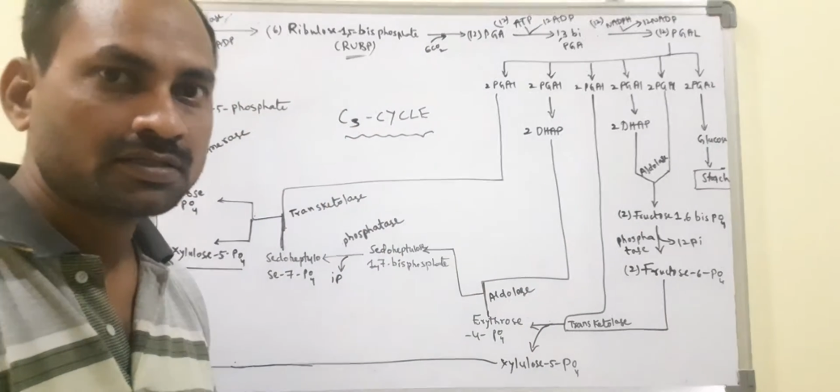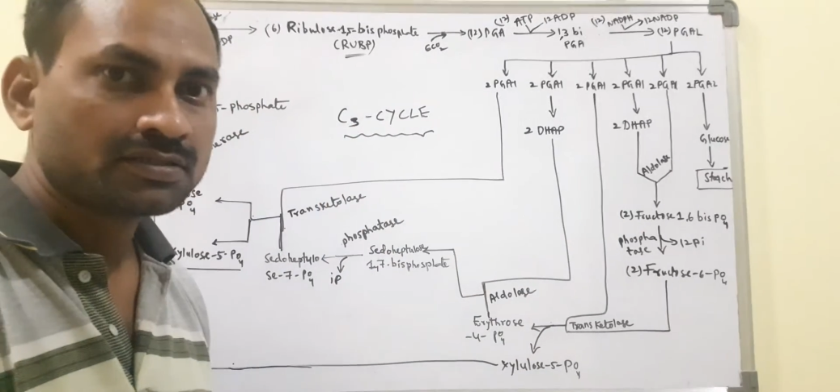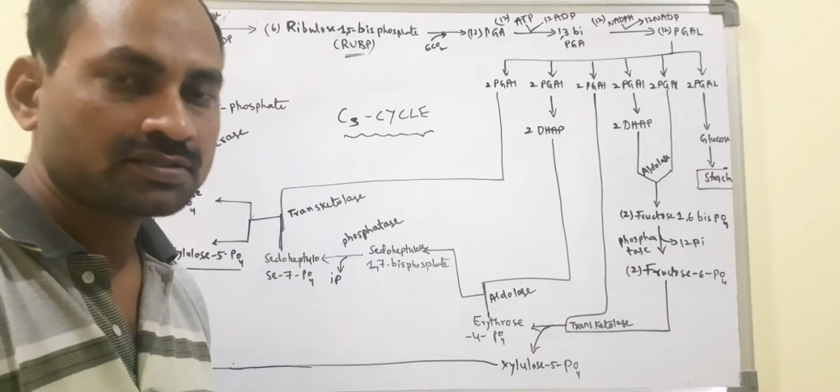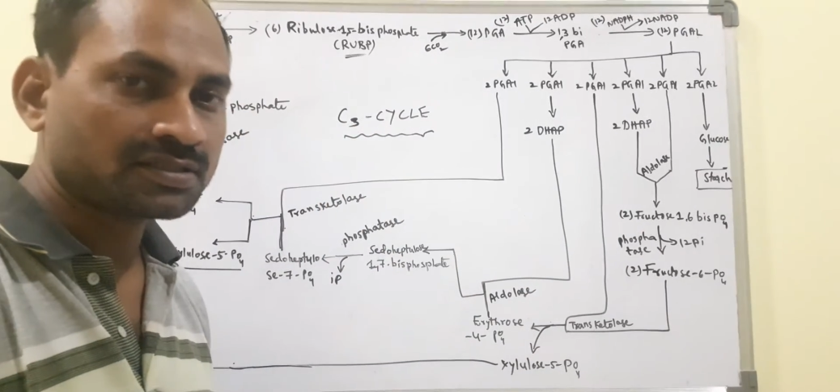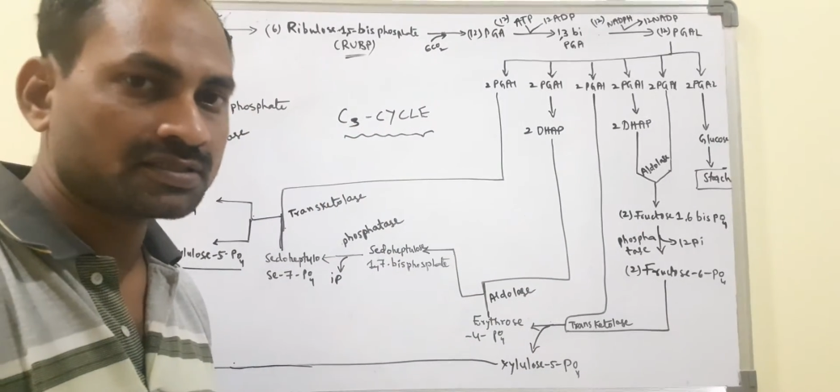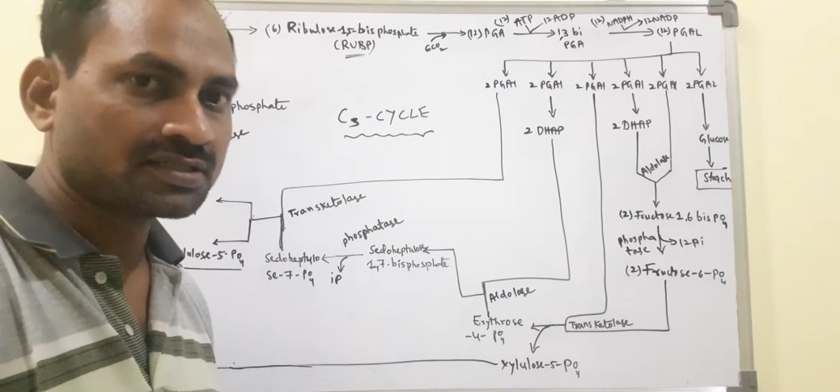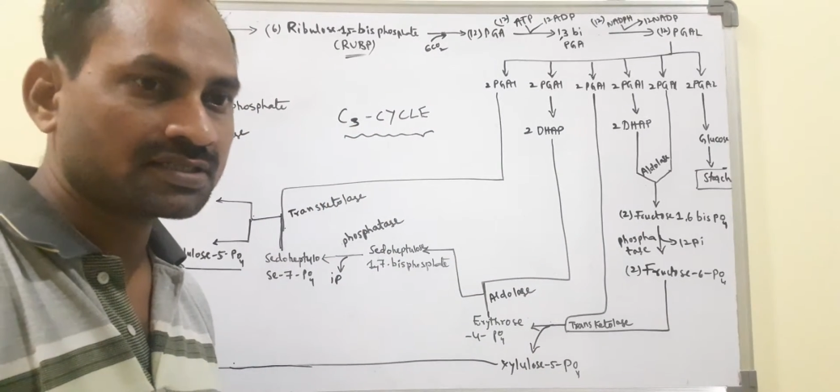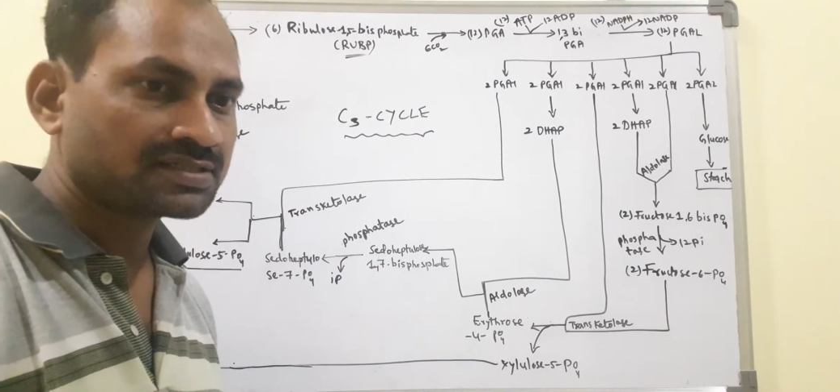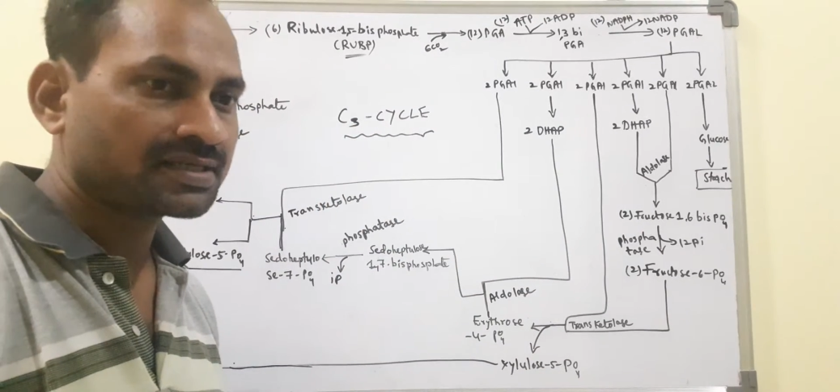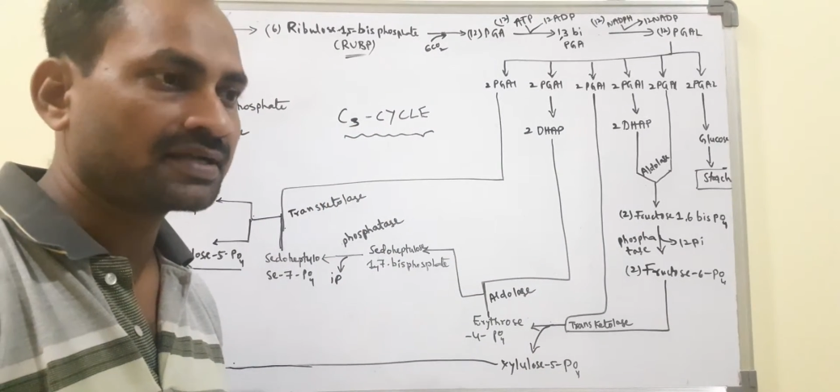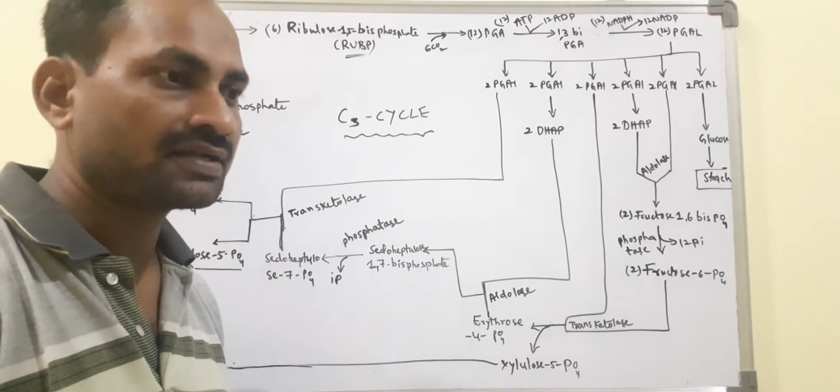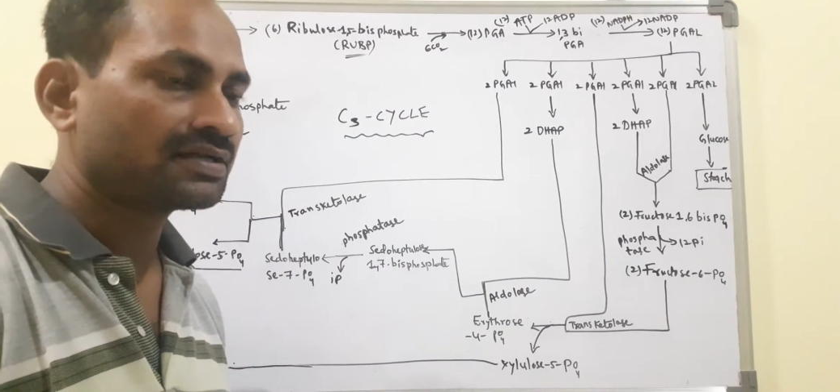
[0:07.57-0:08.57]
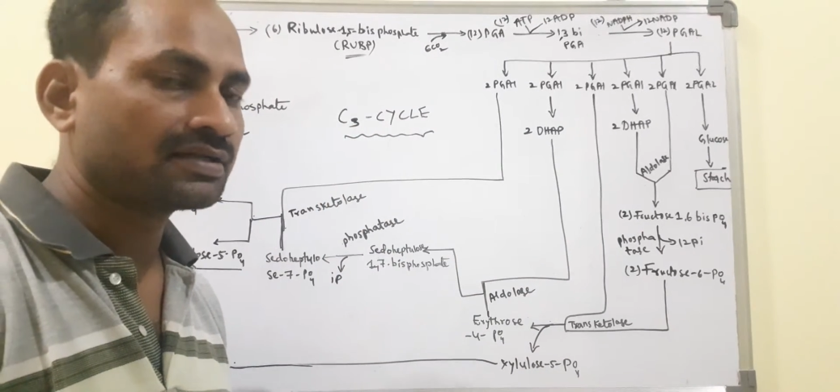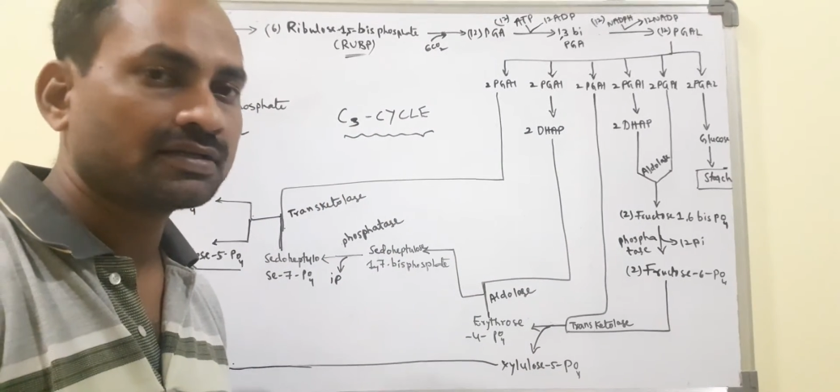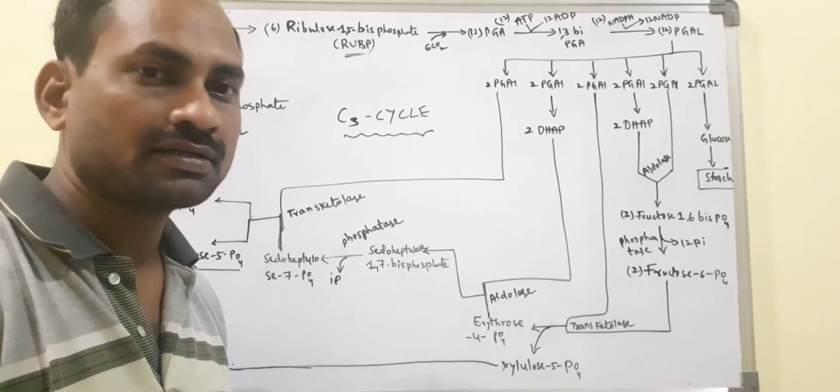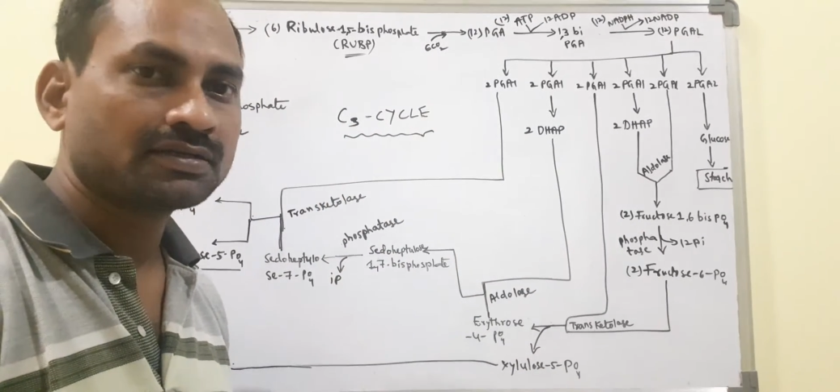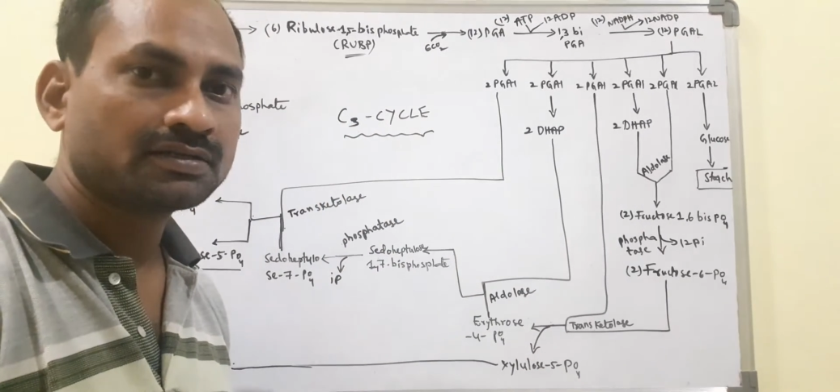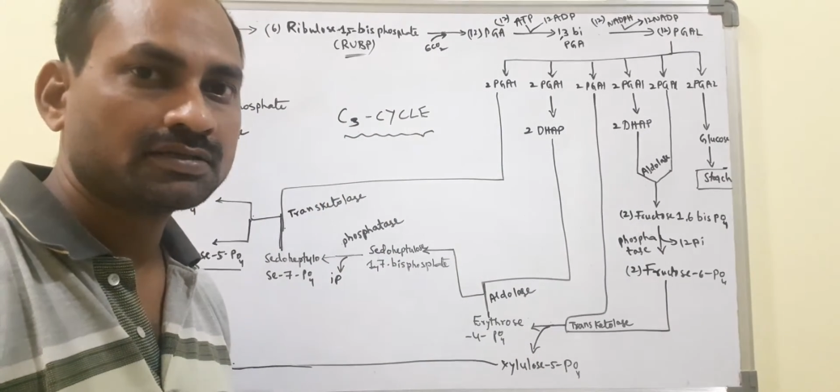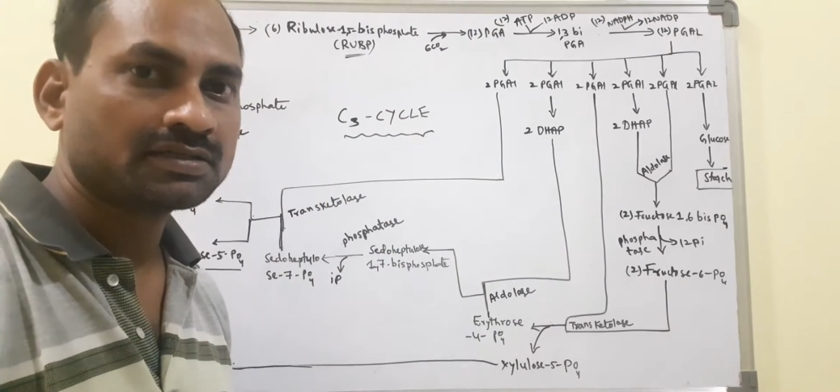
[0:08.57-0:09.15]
C3 cycle